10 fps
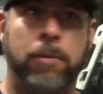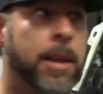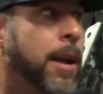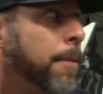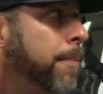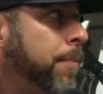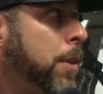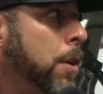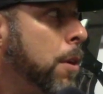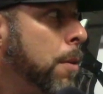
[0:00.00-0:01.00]
Yeah.
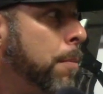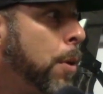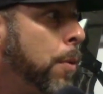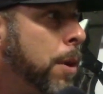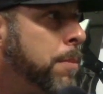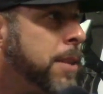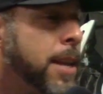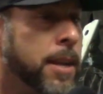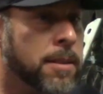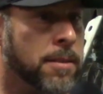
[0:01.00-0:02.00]
But what I'm
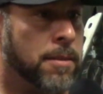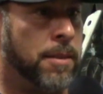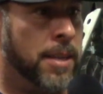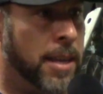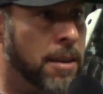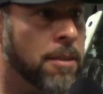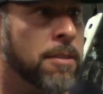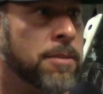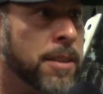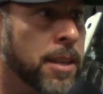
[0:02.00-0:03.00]
saying is
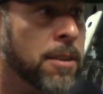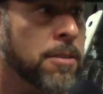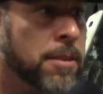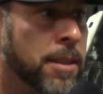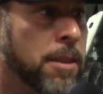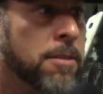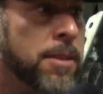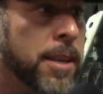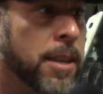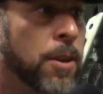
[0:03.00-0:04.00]
years and years and years that
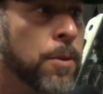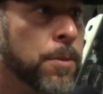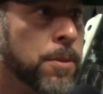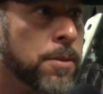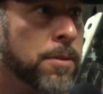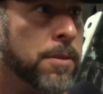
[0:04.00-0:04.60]
he goes, or